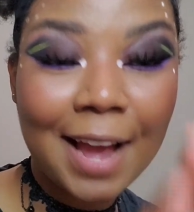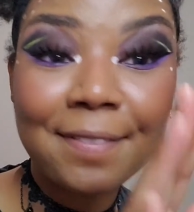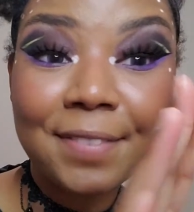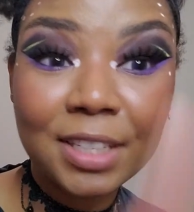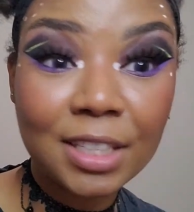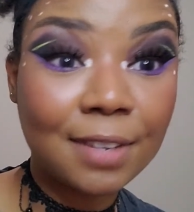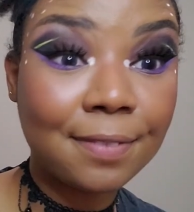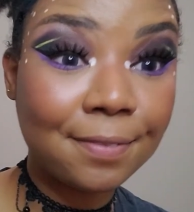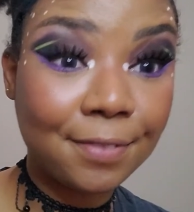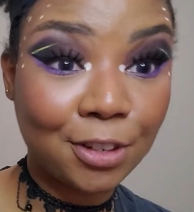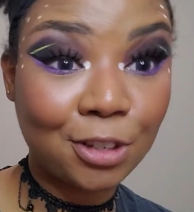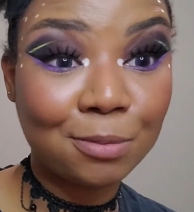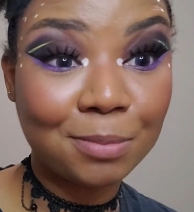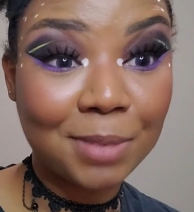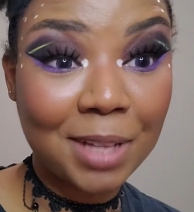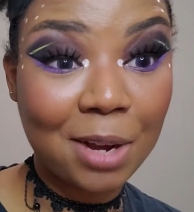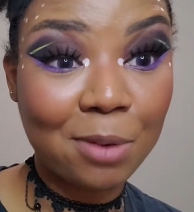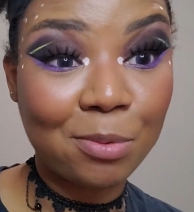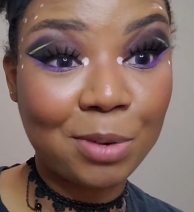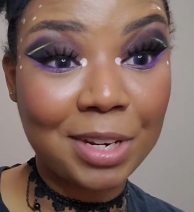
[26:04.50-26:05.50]
haven't confirmed
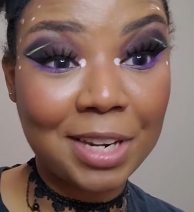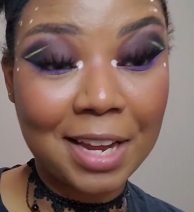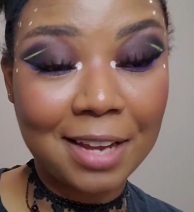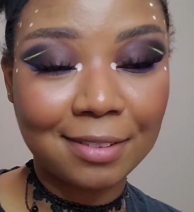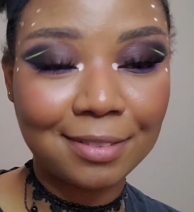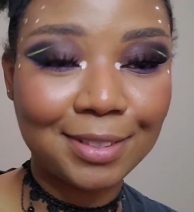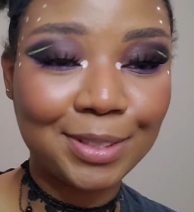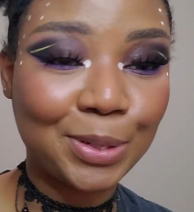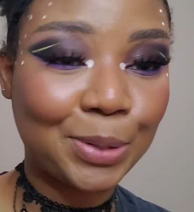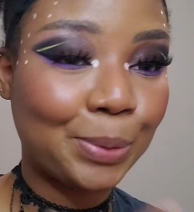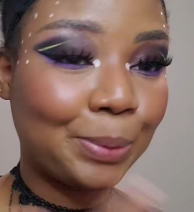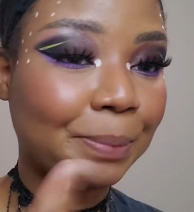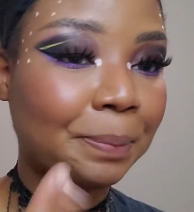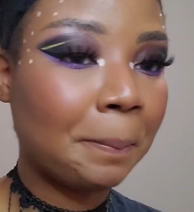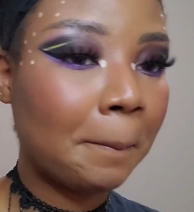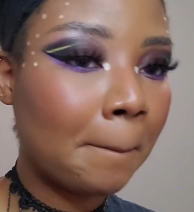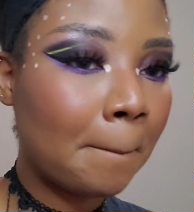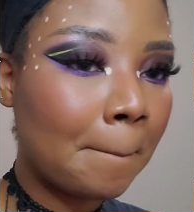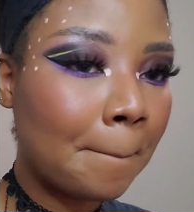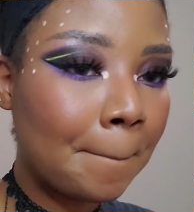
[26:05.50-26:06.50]
that one yet, so
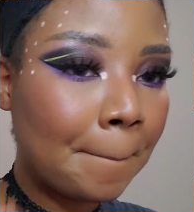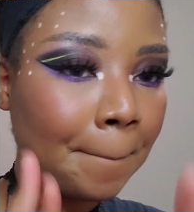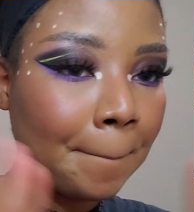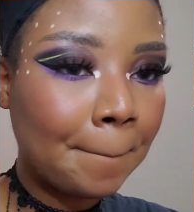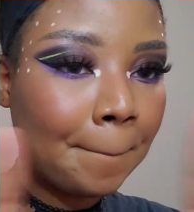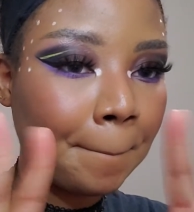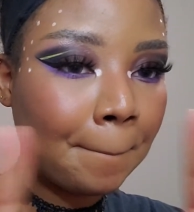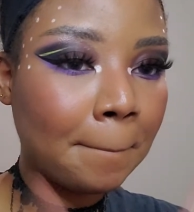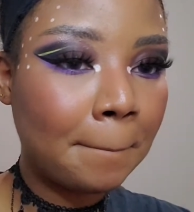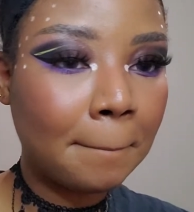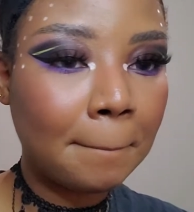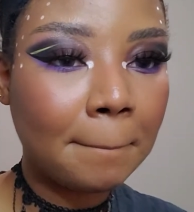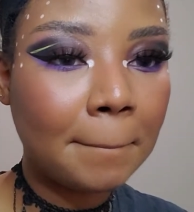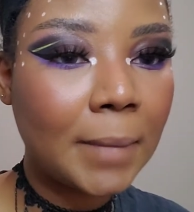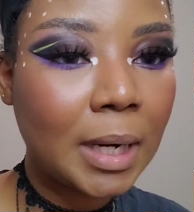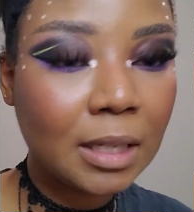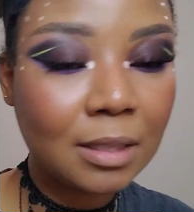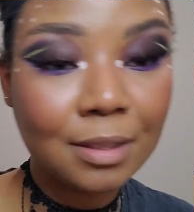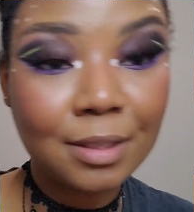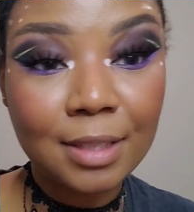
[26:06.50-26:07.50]

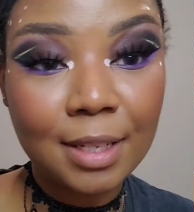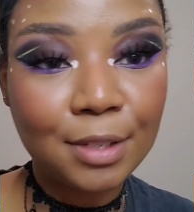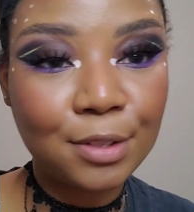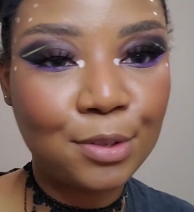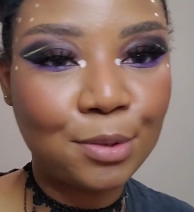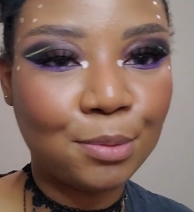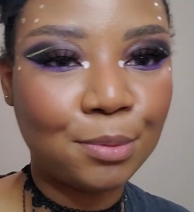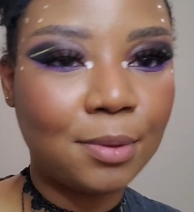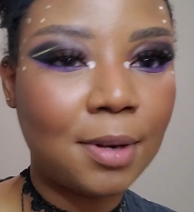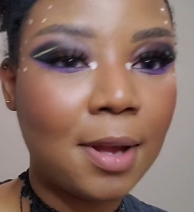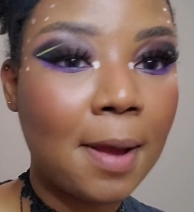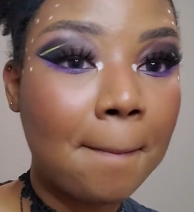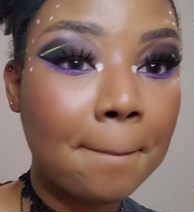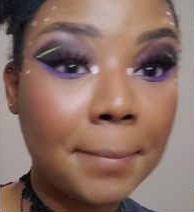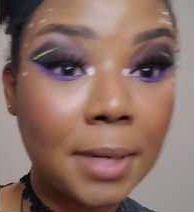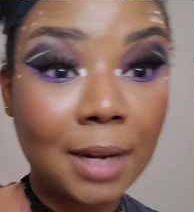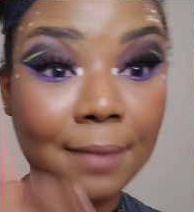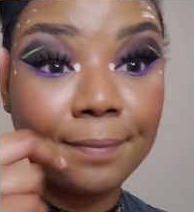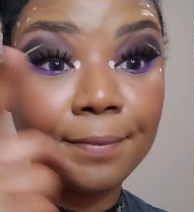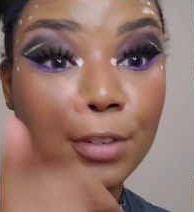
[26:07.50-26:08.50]
stay tuned.
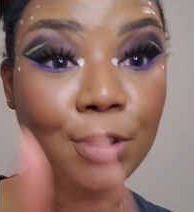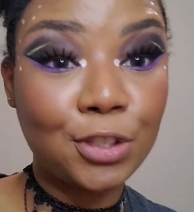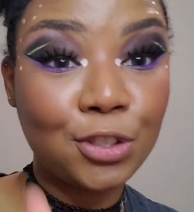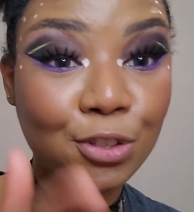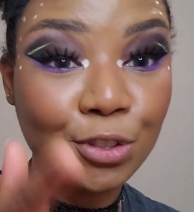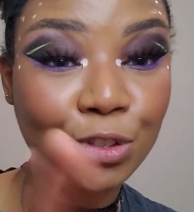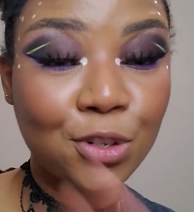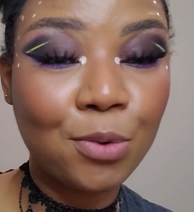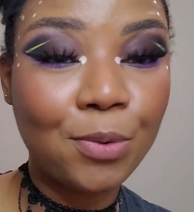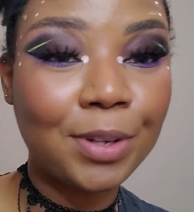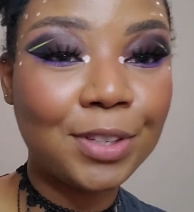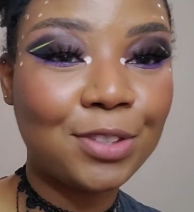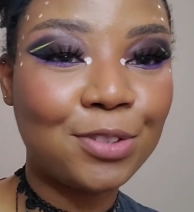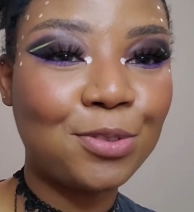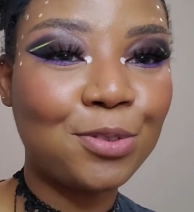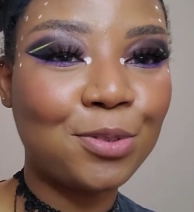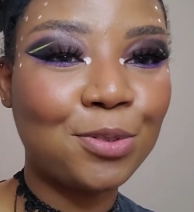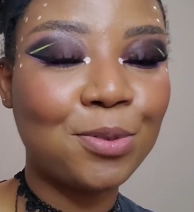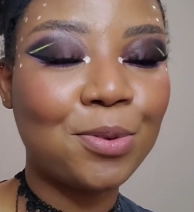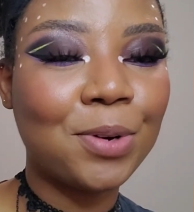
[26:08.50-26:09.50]
But I'm for sure going to
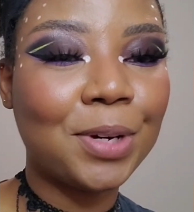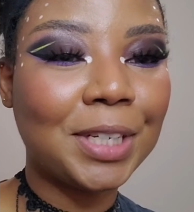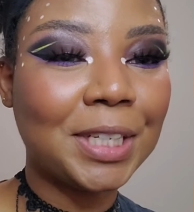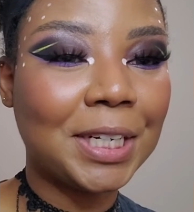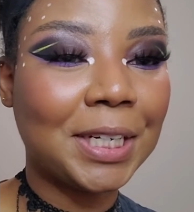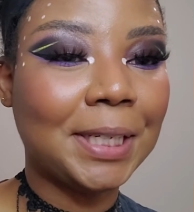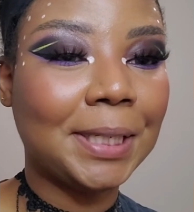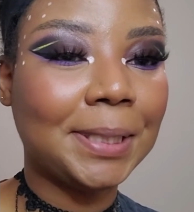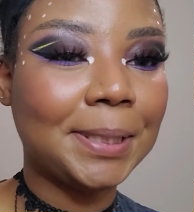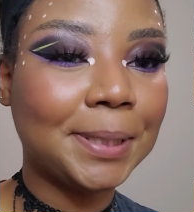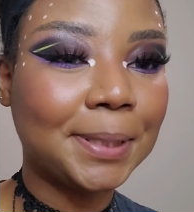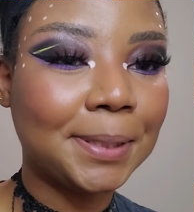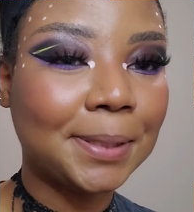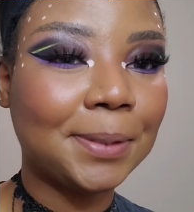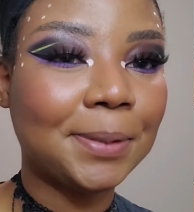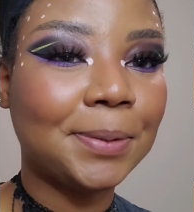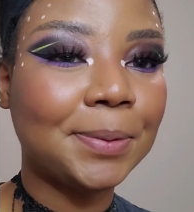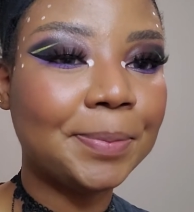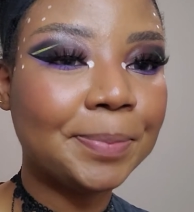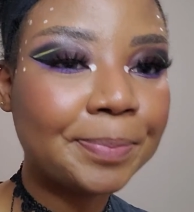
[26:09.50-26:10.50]
Sugoi-Con,
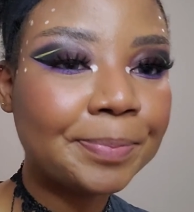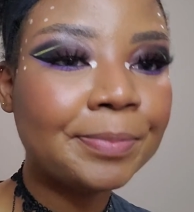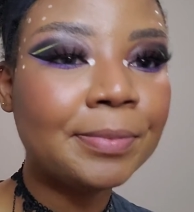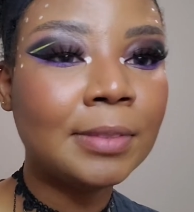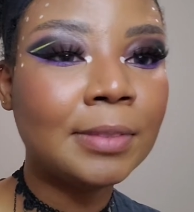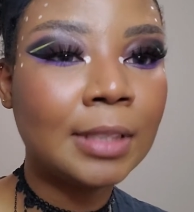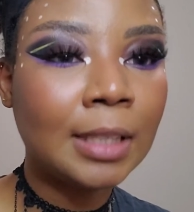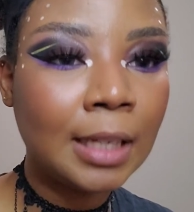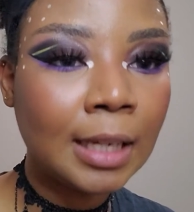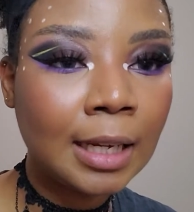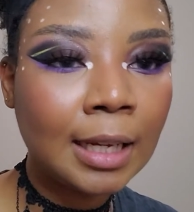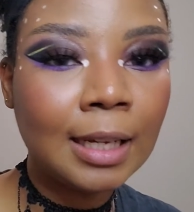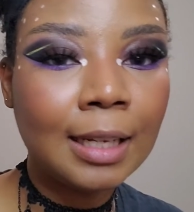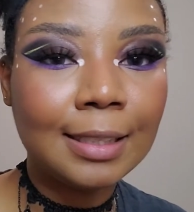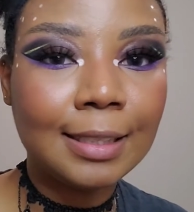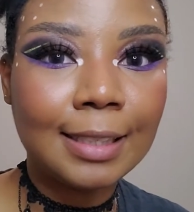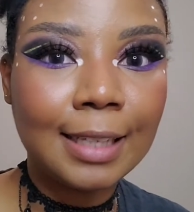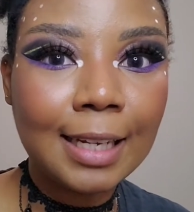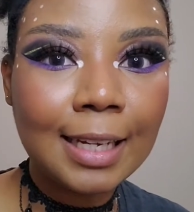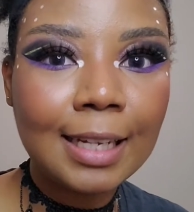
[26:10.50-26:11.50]
so
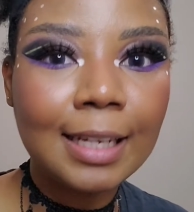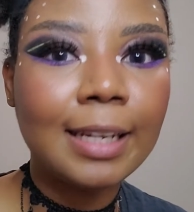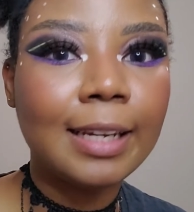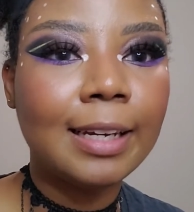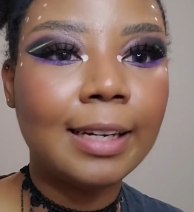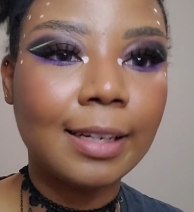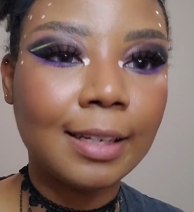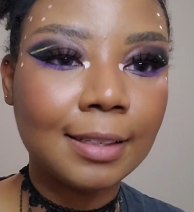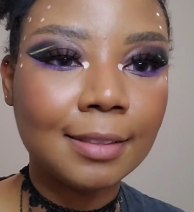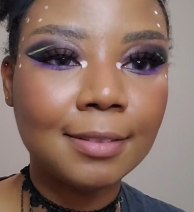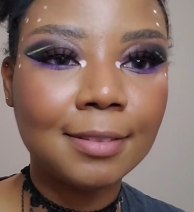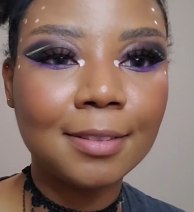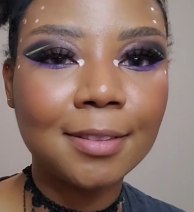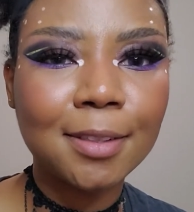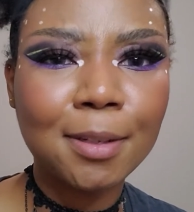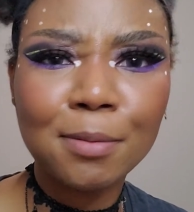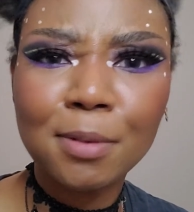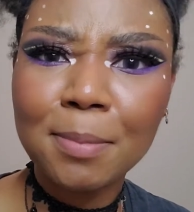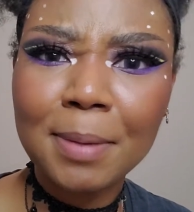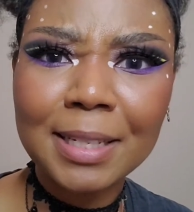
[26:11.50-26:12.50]
yeah.
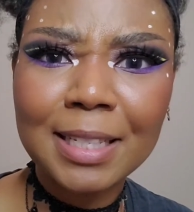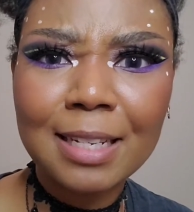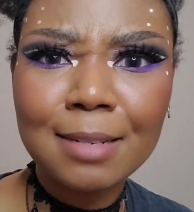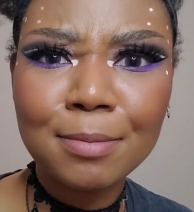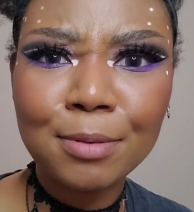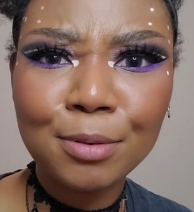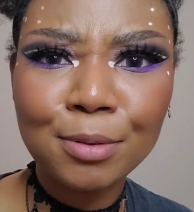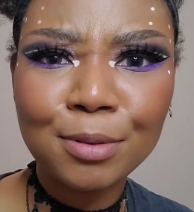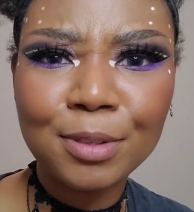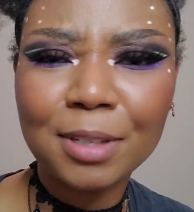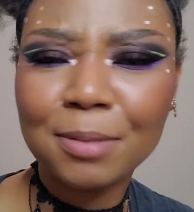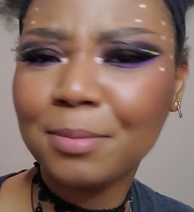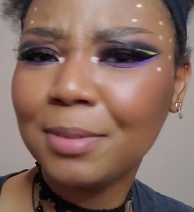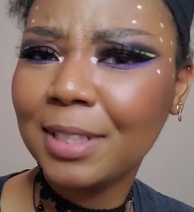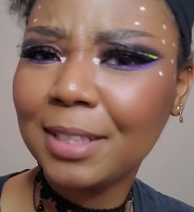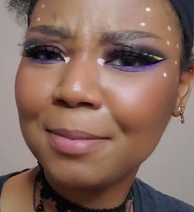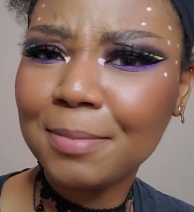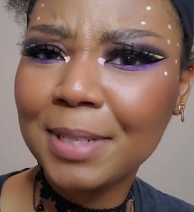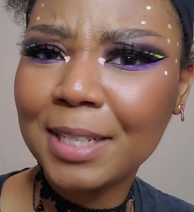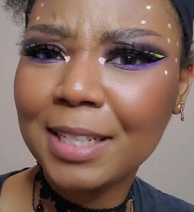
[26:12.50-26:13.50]
Come to my table, come
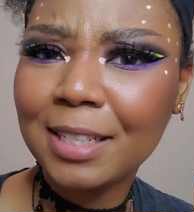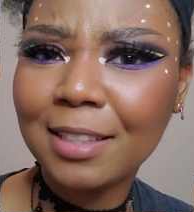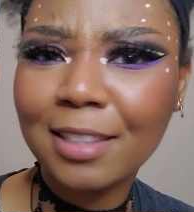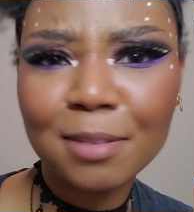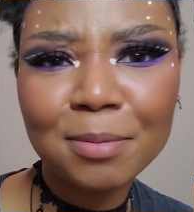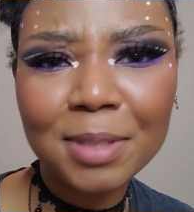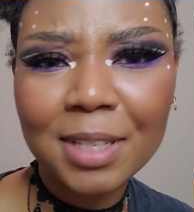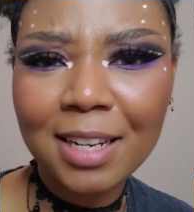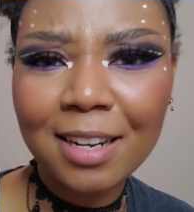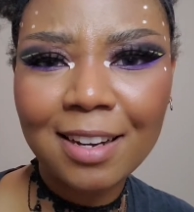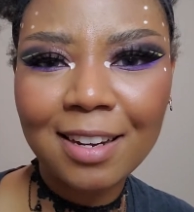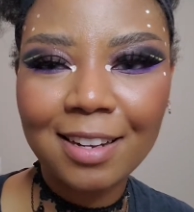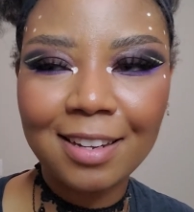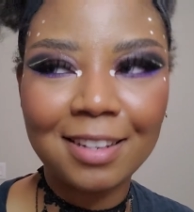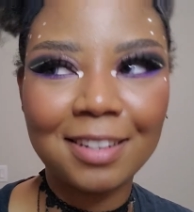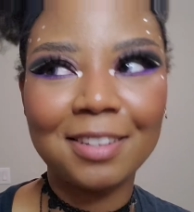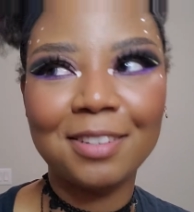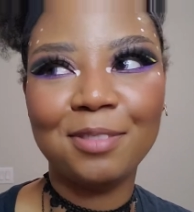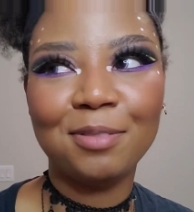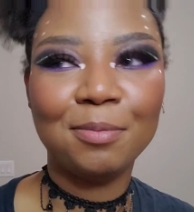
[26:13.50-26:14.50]
see me, come say
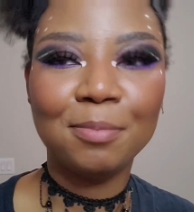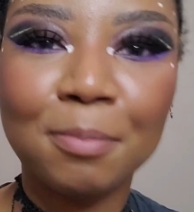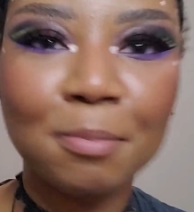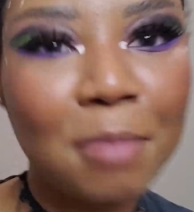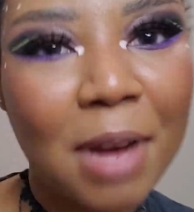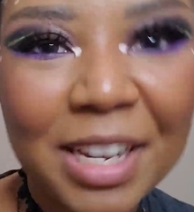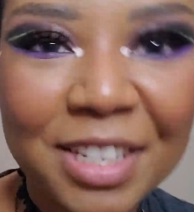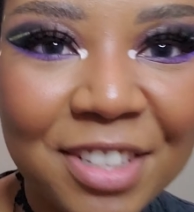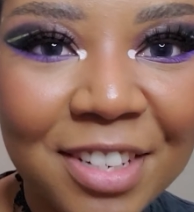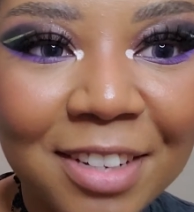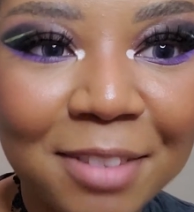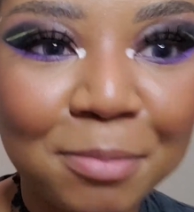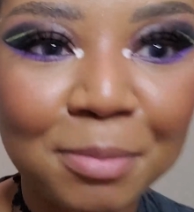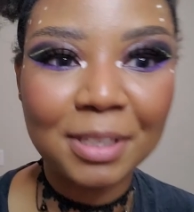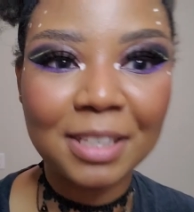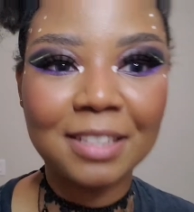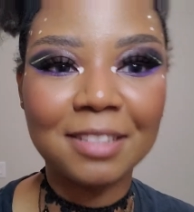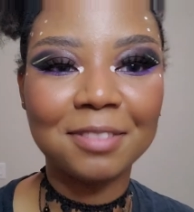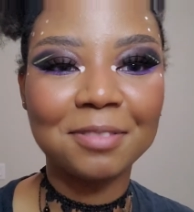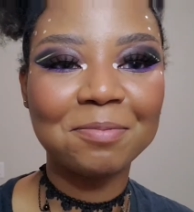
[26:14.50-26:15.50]
hi. Buy shit,
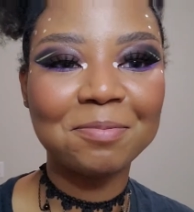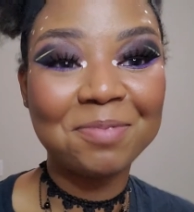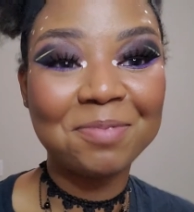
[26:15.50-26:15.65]
please.